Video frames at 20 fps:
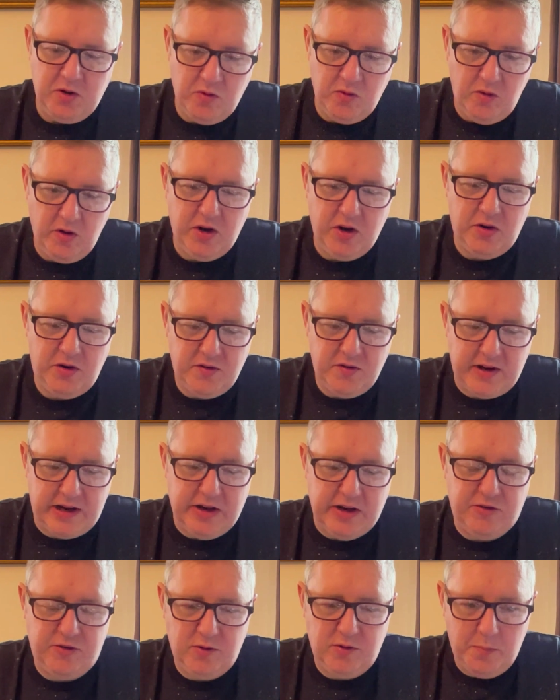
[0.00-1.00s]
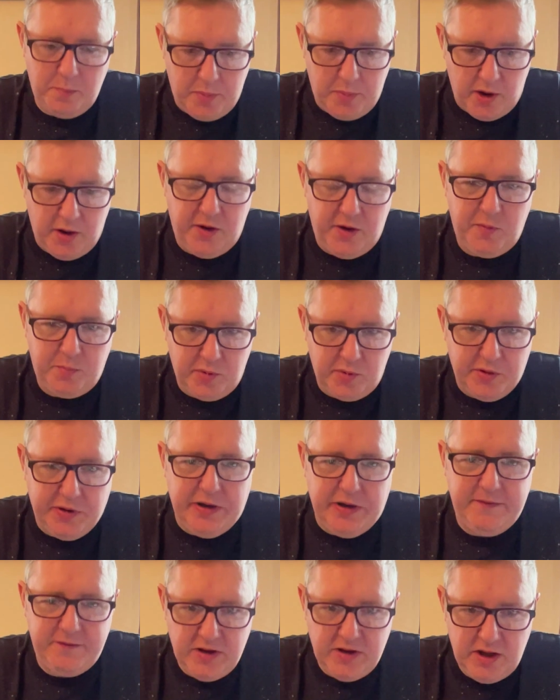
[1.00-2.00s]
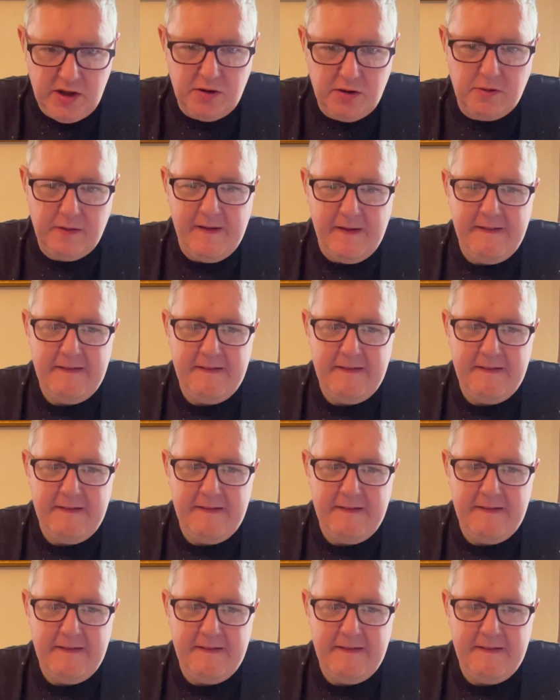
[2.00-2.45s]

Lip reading: organisational bias point of view.